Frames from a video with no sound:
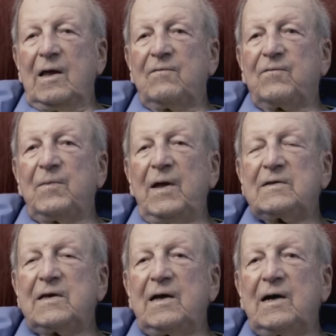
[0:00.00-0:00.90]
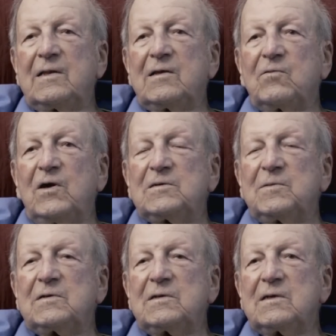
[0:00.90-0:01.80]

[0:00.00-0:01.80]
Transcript: And from that day on, the regiment